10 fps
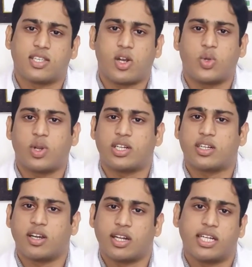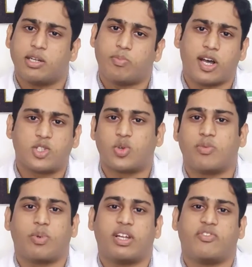saltwater gargle in past
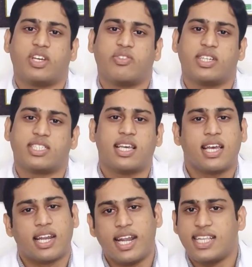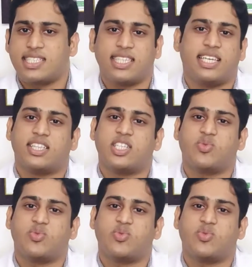1.5 years? Let's see in this